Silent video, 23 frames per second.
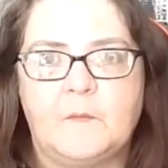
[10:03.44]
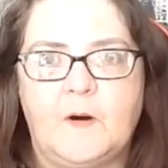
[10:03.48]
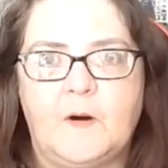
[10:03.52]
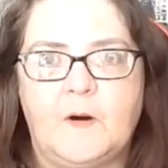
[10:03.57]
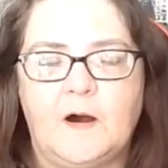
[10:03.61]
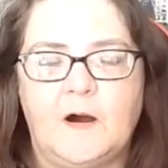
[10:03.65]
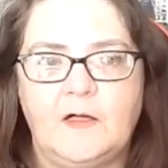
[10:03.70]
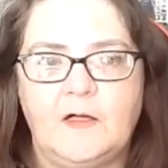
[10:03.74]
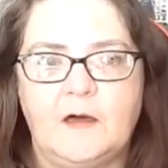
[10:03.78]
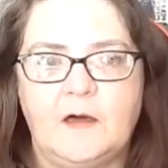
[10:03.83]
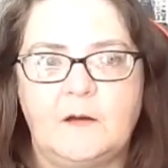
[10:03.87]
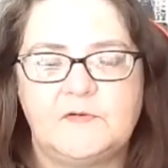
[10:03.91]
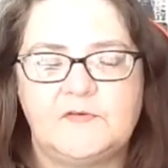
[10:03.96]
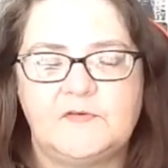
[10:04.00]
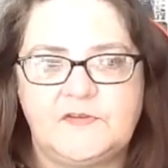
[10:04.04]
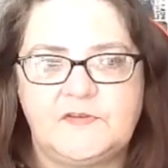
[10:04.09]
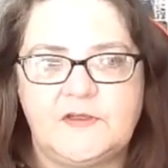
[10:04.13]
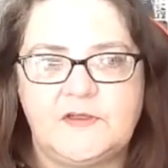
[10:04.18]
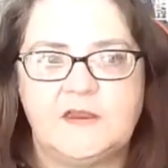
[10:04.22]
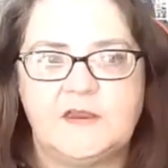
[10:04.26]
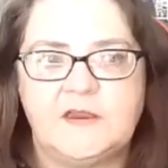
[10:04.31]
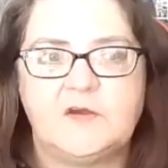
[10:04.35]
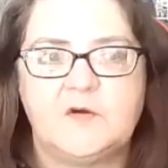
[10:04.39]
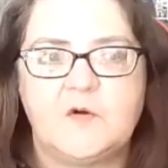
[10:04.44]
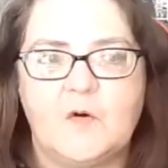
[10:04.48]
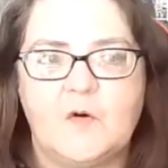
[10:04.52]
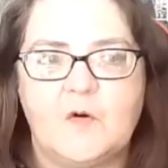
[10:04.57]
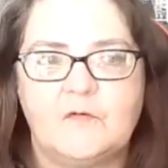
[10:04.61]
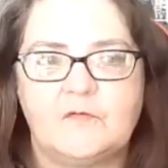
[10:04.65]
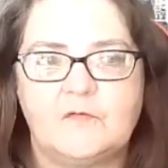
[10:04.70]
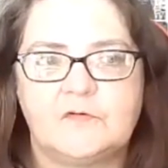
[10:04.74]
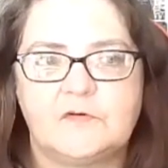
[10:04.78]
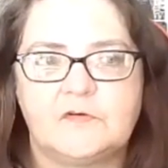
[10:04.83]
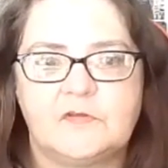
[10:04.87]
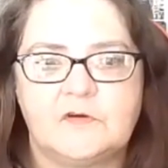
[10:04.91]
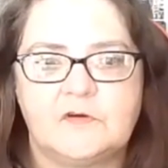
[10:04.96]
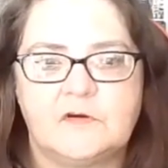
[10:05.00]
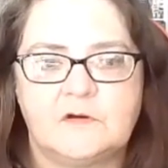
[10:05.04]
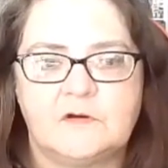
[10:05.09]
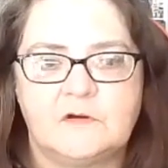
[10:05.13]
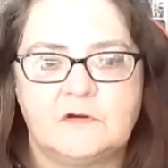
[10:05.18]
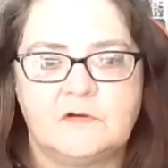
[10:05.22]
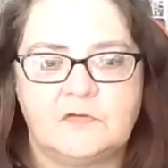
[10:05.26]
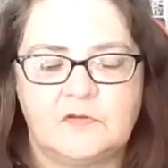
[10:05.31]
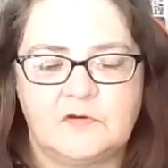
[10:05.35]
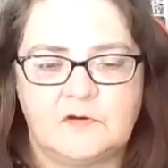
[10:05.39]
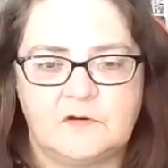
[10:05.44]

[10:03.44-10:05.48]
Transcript: while I was standing over the